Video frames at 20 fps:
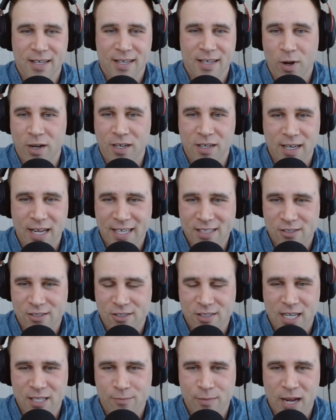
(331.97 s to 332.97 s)
one
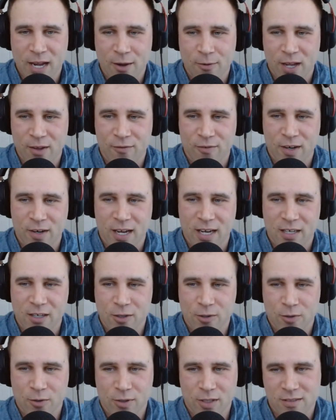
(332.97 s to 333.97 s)
exercise my wife and I
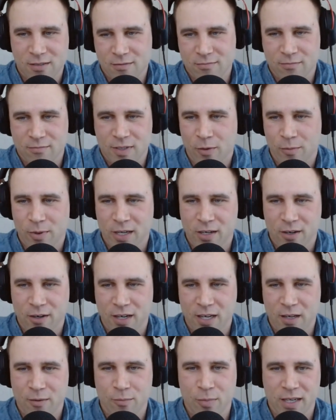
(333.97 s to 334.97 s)
do that's a little bit
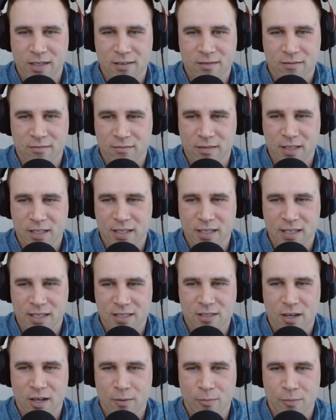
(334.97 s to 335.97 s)
nerdy, but
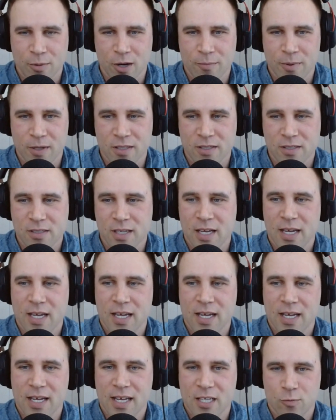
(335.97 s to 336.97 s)
it's got a purpose,
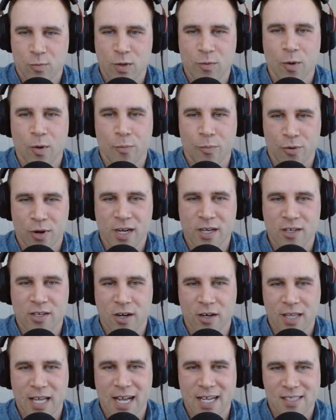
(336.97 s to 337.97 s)
is we will print
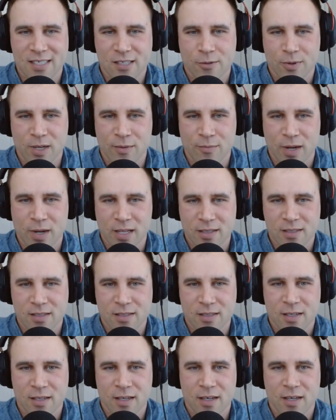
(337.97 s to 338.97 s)
our last three
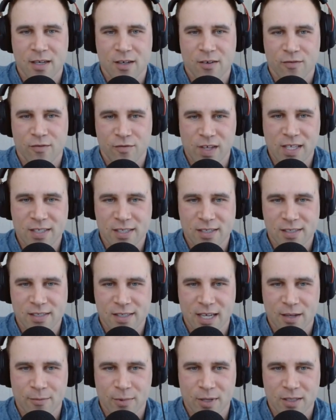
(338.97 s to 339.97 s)
months visa
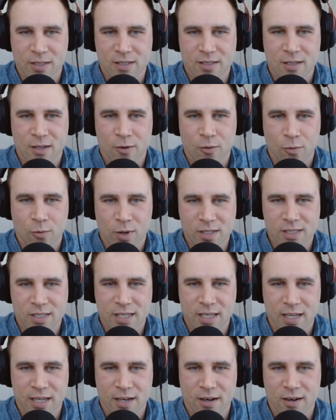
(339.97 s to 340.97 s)
statements
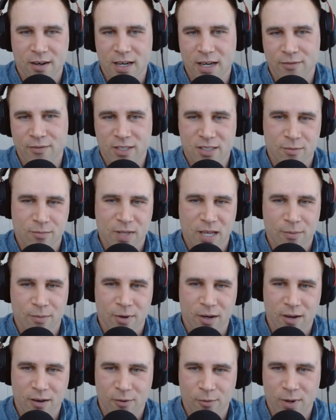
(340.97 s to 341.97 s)
once a year, every
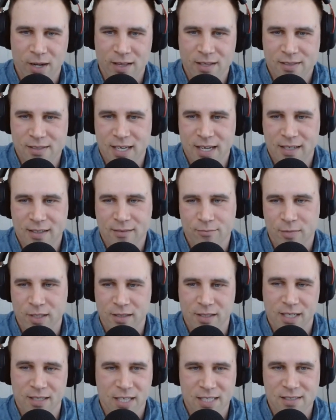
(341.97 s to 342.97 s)
September. I don't know why it's that,
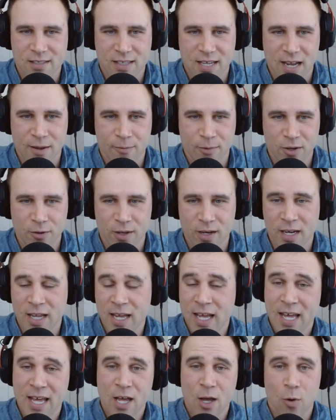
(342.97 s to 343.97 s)
but that's the time we do it.
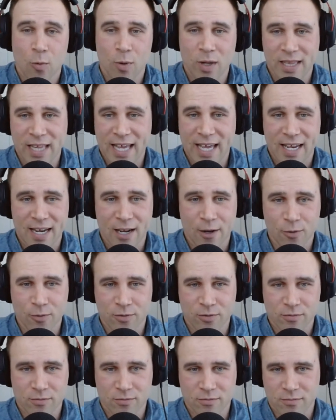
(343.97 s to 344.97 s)
We lay it out